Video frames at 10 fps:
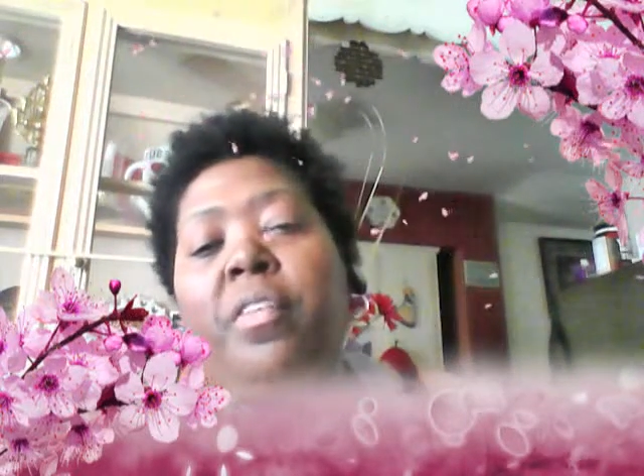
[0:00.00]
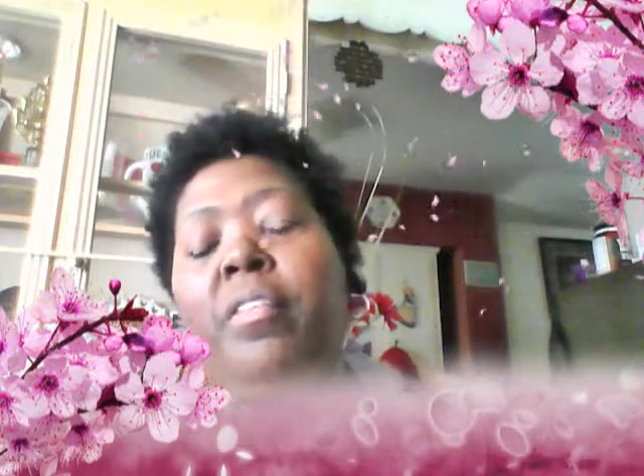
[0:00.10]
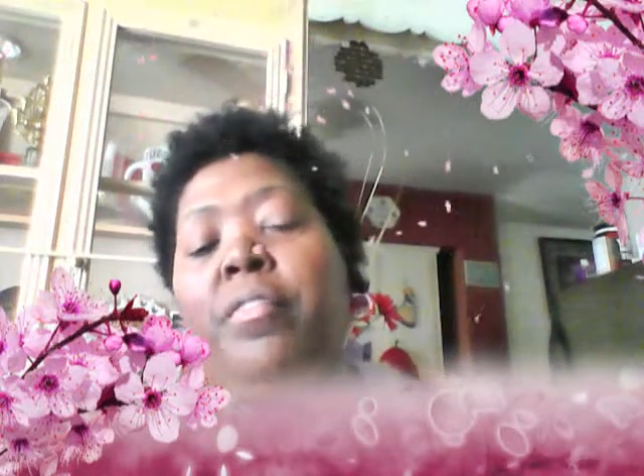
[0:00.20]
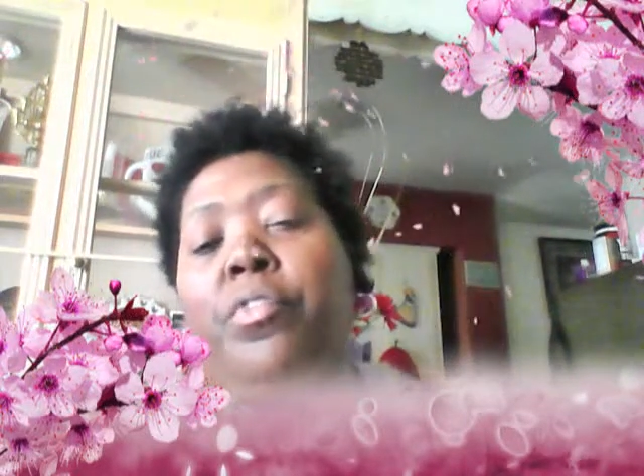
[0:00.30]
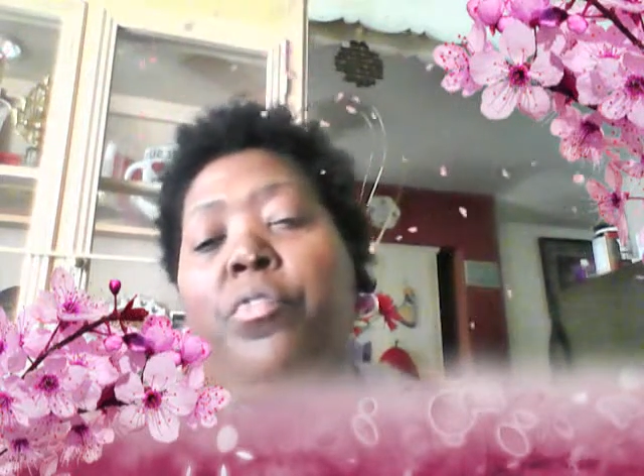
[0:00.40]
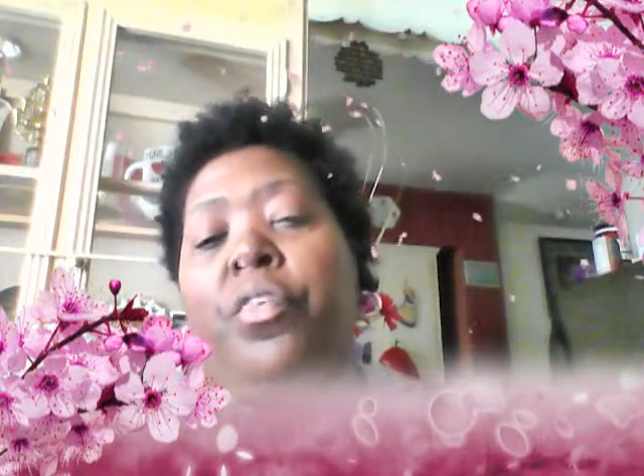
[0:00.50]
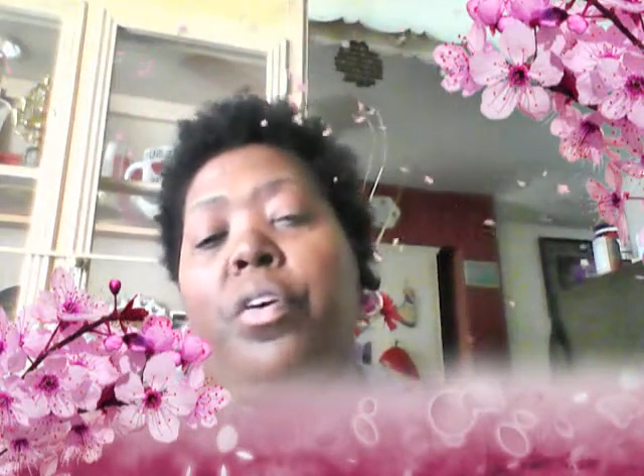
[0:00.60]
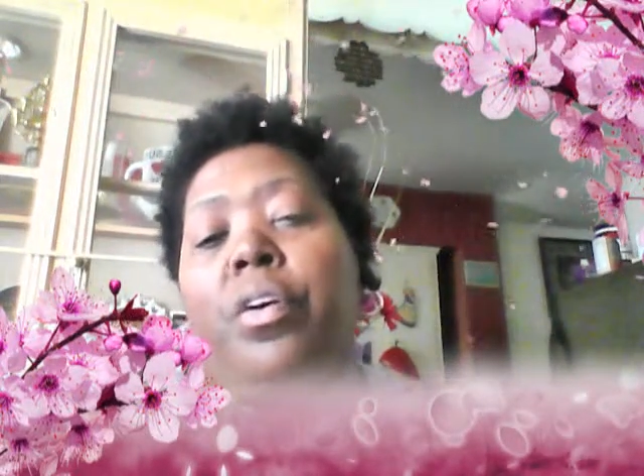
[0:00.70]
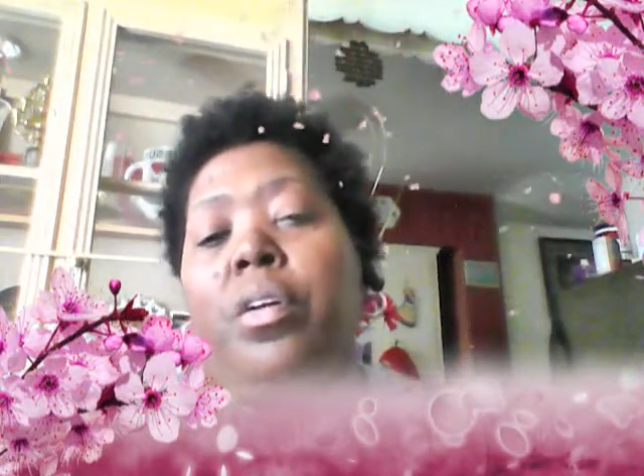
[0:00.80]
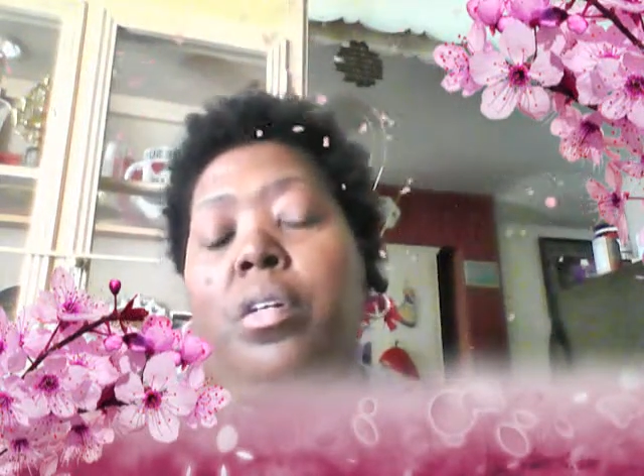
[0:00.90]

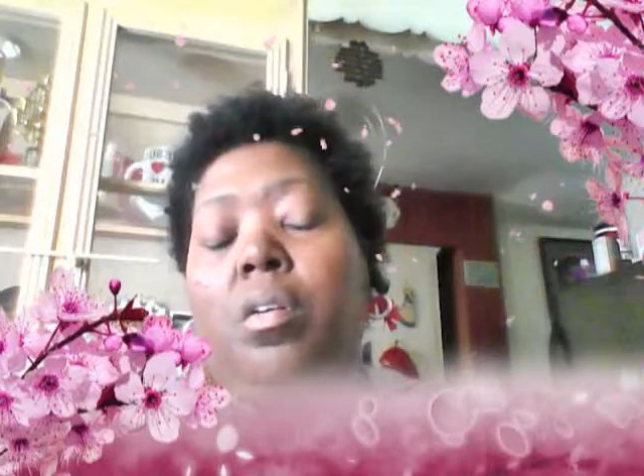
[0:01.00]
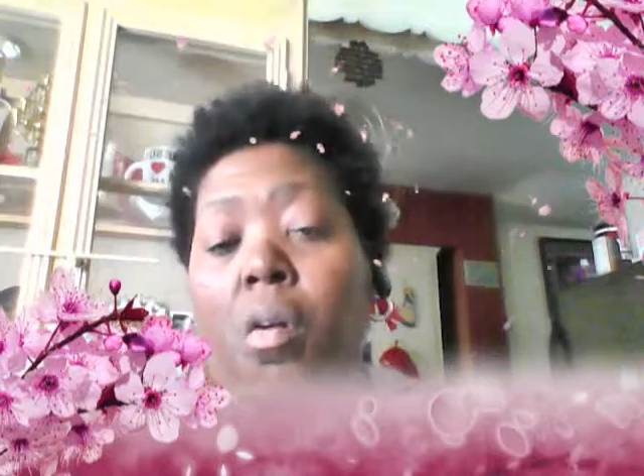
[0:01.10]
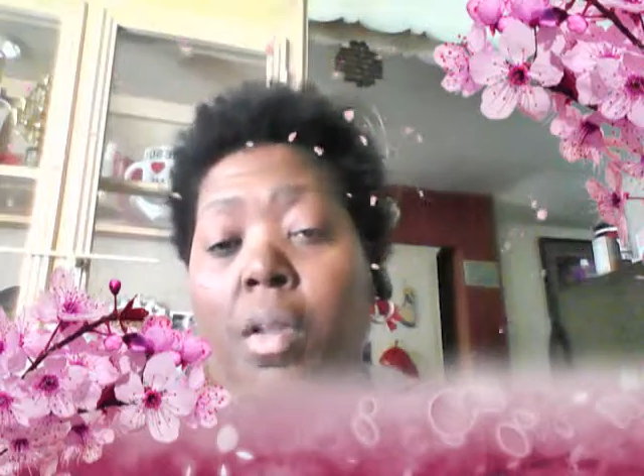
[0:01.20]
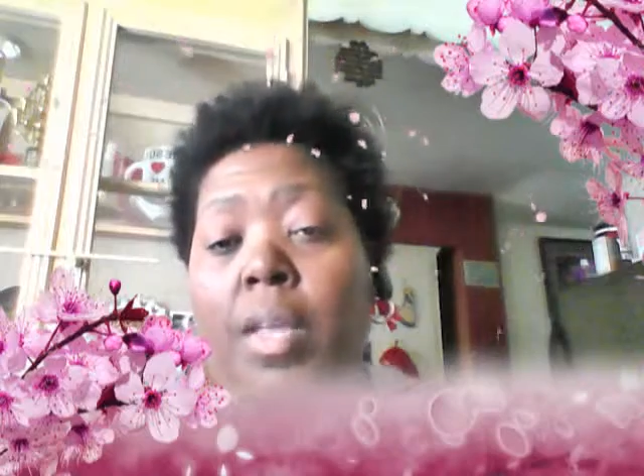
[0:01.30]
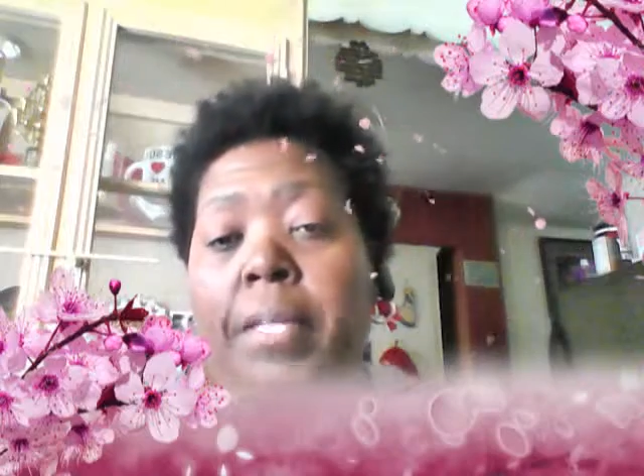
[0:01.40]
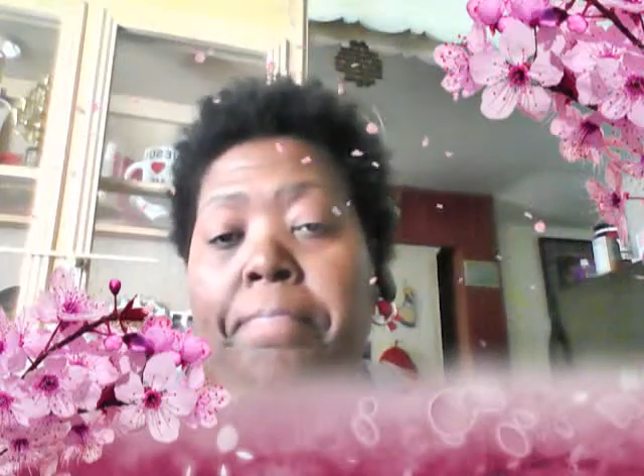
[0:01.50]
roofer calling.